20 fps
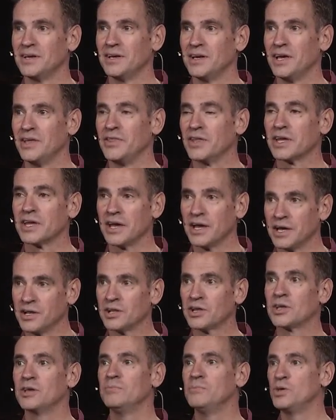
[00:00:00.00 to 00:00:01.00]
And the kind
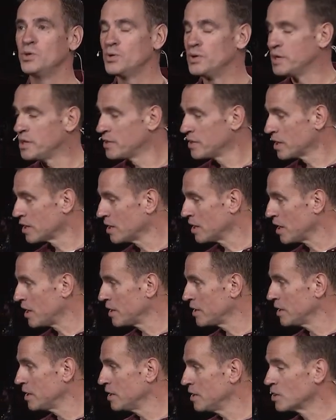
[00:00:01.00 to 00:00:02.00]
of community that
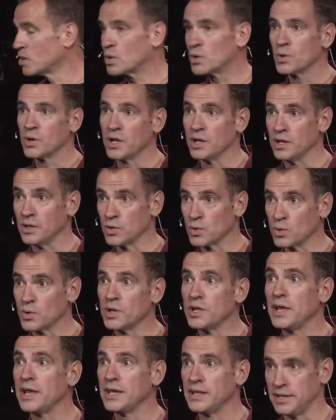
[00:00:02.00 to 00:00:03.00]
God
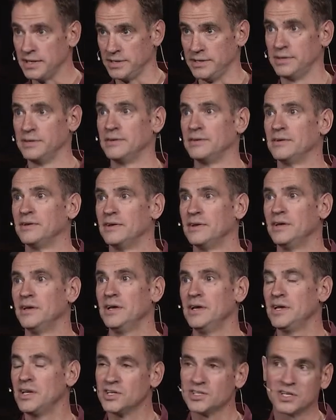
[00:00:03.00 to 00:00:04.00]
created
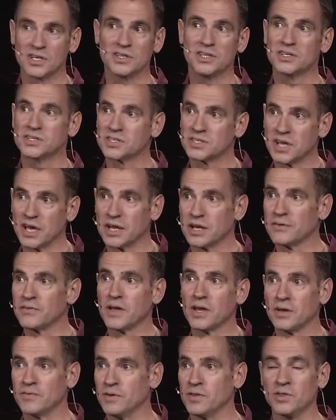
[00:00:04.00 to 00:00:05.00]
is that this side of
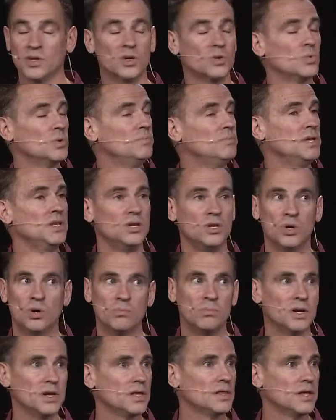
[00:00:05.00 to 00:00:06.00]
heaven, there would be
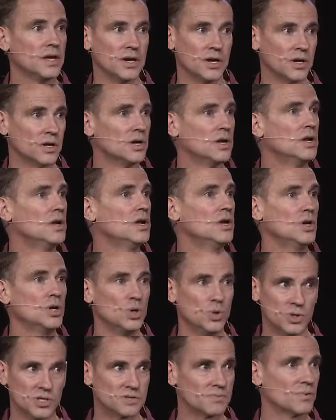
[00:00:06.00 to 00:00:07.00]
nobody there
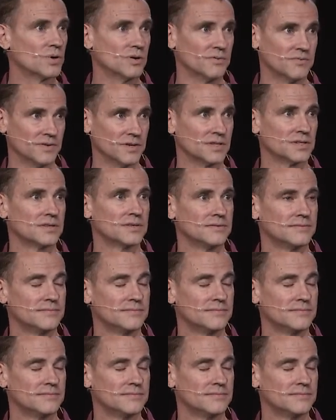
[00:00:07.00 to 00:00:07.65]
who is perfect.